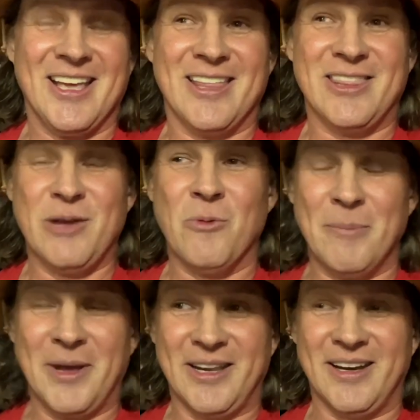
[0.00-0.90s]
the
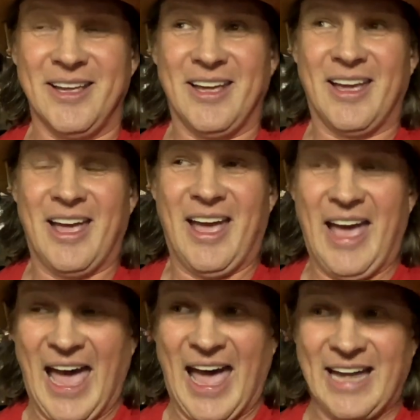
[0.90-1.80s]
woman
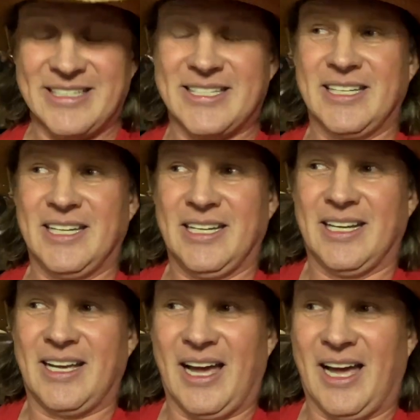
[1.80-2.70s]
at
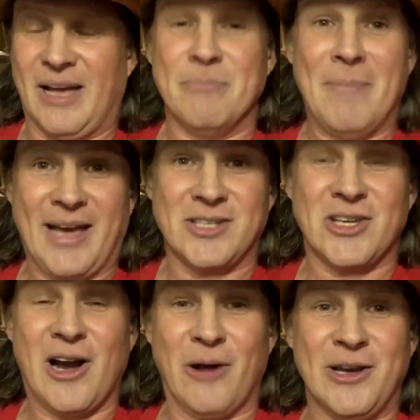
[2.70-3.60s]
Mex
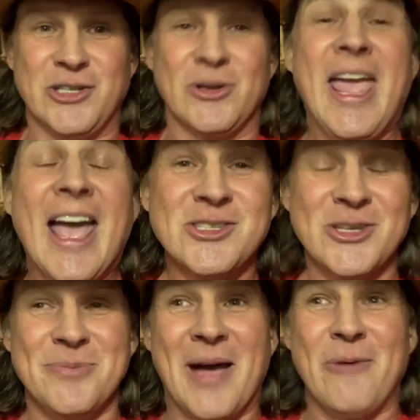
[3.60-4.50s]
car rental
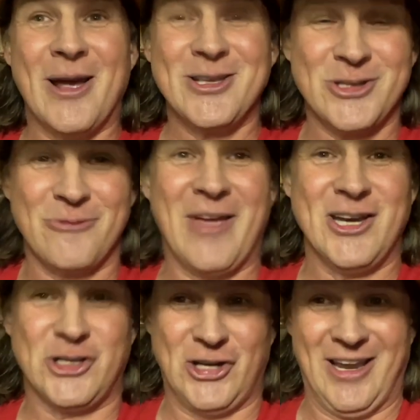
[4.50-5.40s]
canceled my
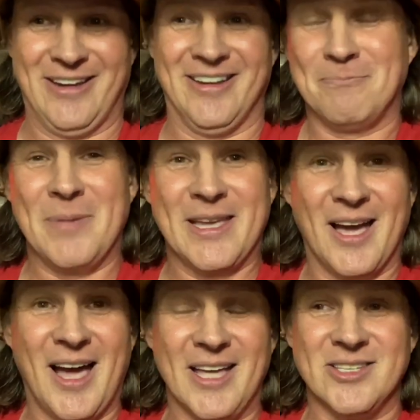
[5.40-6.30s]
reservation
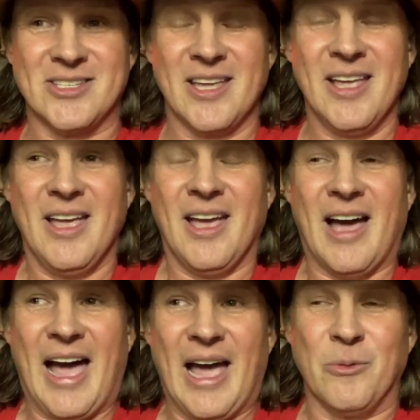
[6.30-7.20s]
because
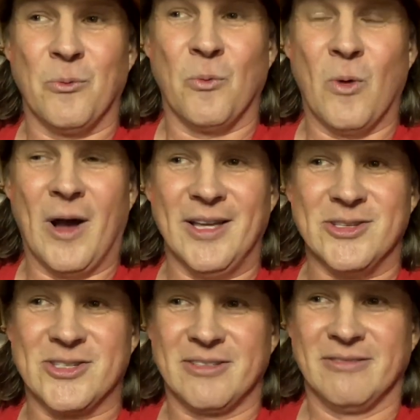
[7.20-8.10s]
I
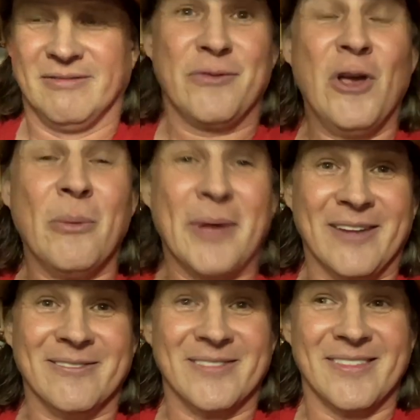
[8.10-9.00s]
was
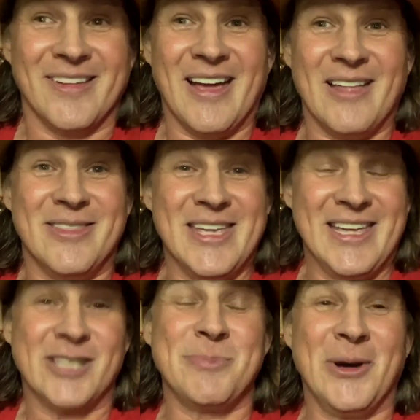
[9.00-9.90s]
filming
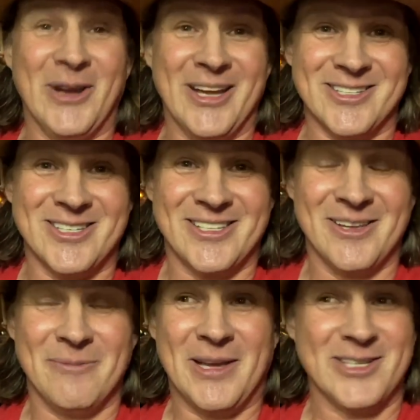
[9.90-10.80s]
the experience
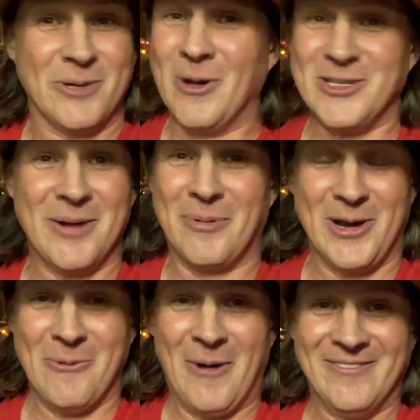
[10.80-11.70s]
because it wasn't a
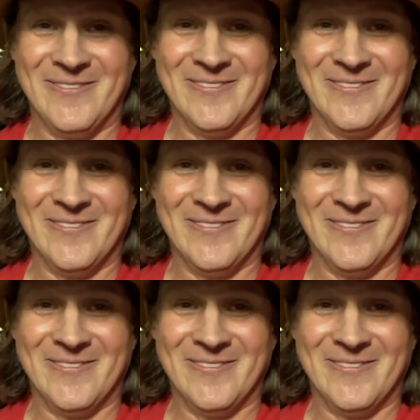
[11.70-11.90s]
pretty one.